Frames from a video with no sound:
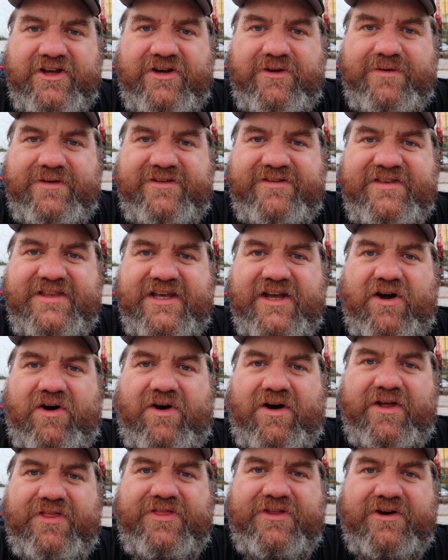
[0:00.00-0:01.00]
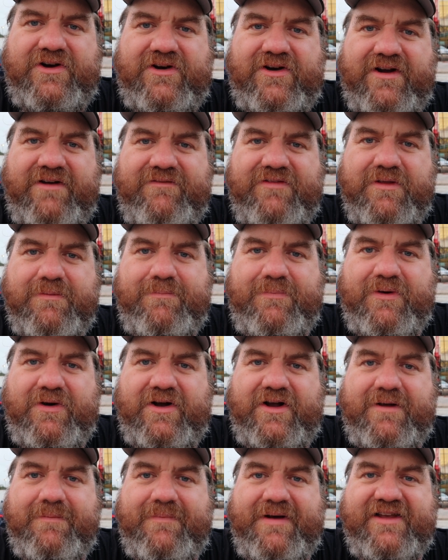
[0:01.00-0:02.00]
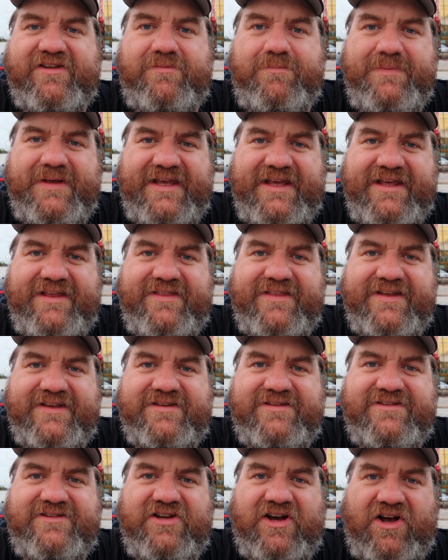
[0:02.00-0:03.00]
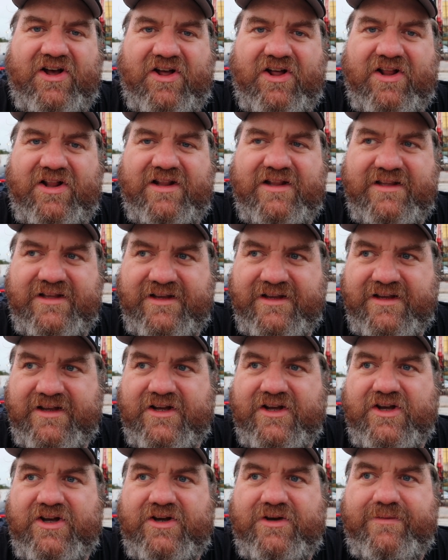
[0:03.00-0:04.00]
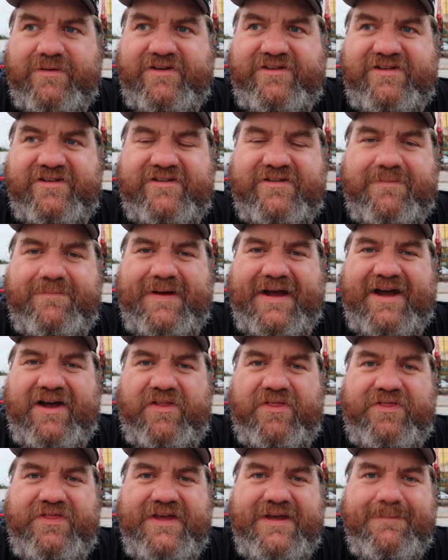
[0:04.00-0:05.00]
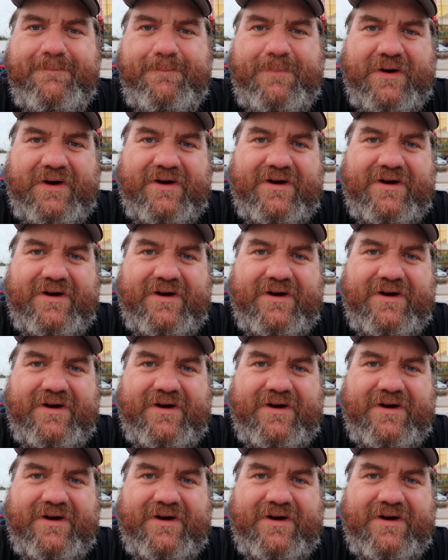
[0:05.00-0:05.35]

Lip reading: who is the author of the book Must Be This Tall, which is about theme